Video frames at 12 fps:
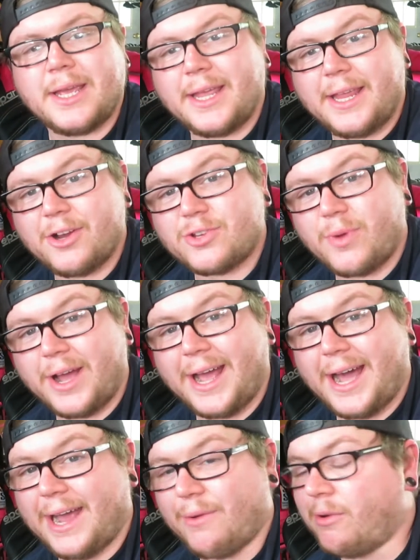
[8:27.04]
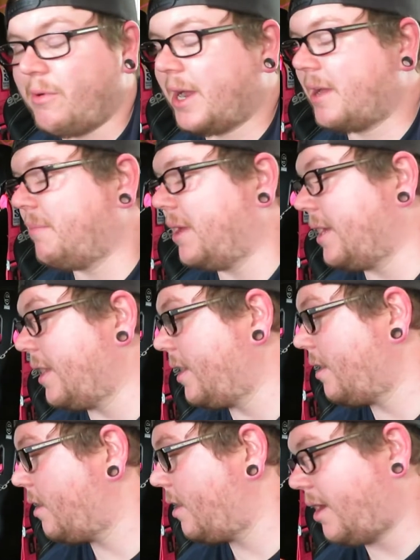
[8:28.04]
Here's why I will recommend it.
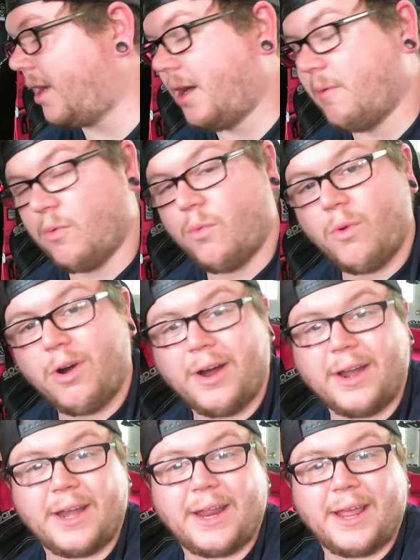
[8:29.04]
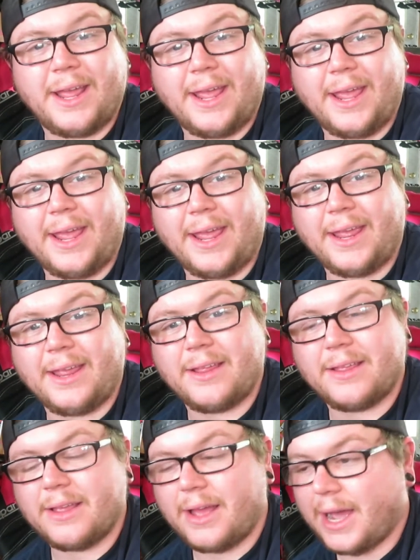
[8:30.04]
1, a
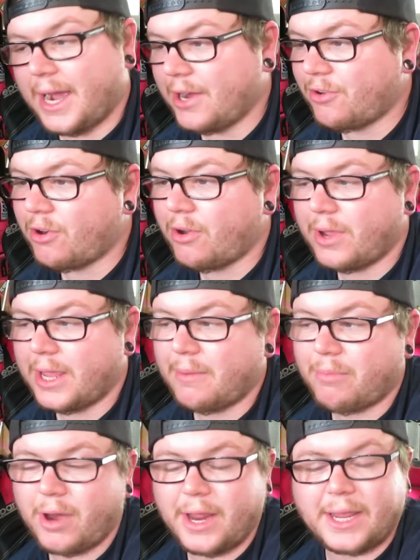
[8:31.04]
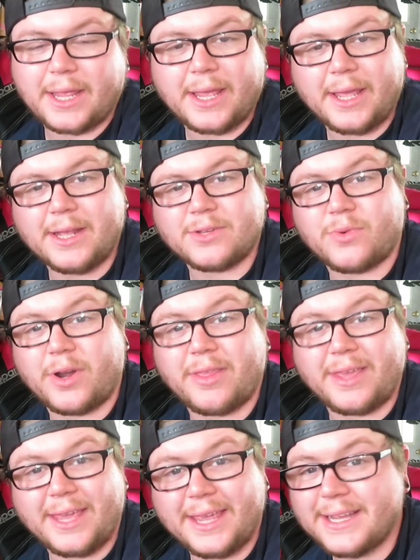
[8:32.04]
hydro e-brake is one of
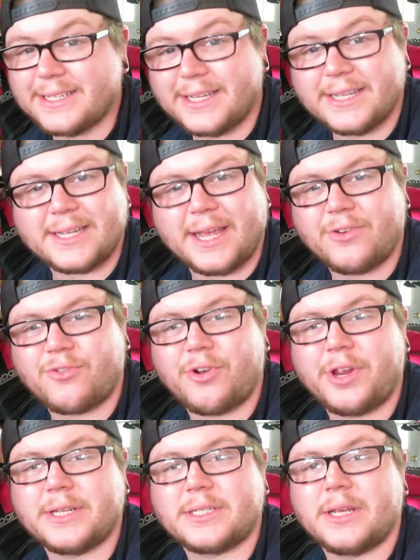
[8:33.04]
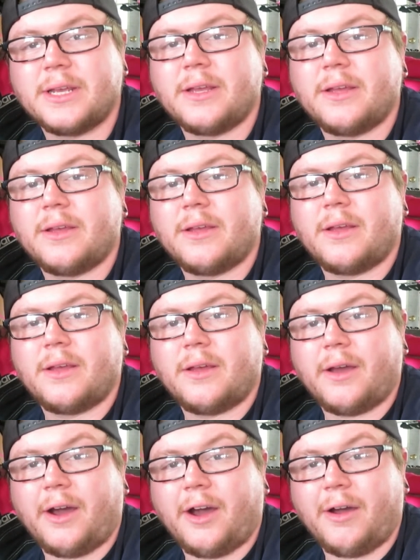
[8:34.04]
the easiest entries
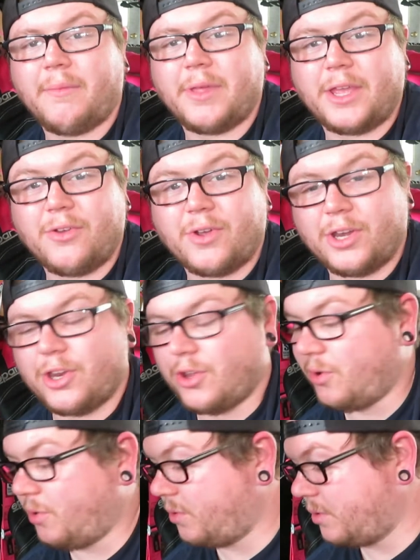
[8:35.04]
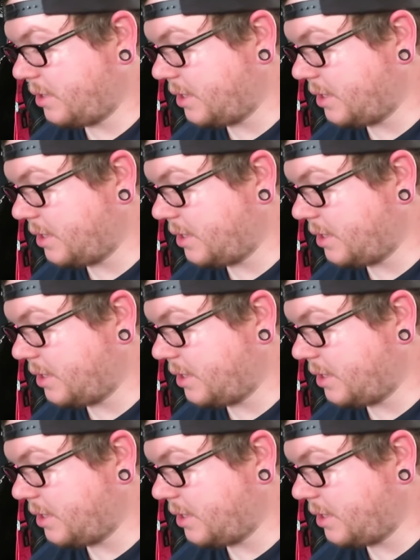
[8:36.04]
that you can do